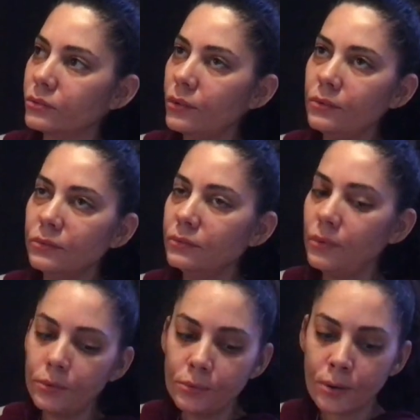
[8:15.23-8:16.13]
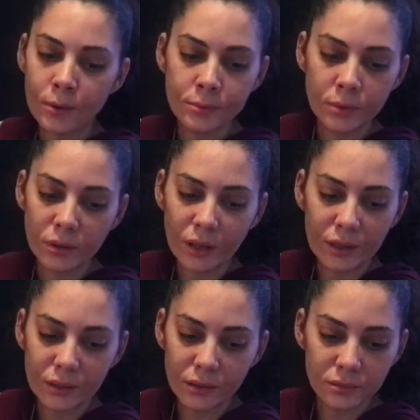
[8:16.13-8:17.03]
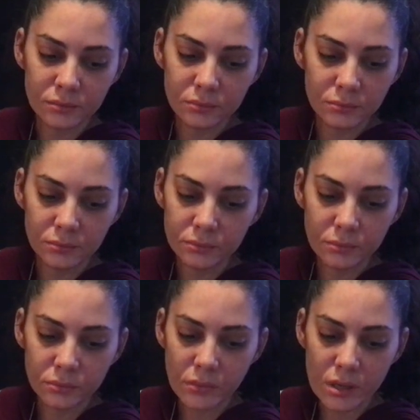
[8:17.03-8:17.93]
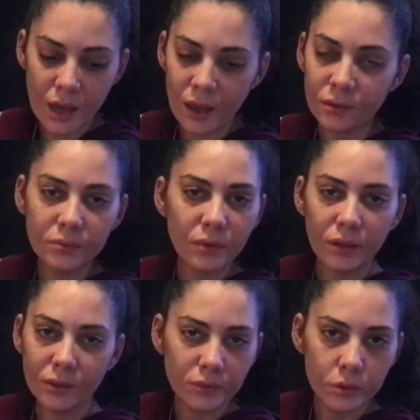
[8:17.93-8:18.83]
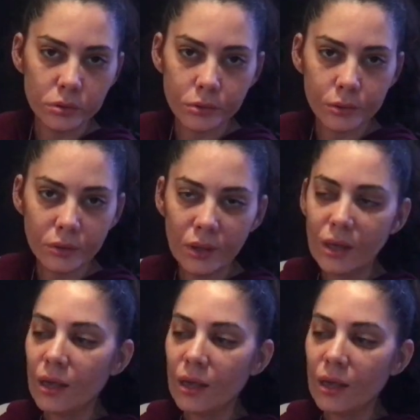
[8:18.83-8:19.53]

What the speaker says: We were probably like 10, 11 years old.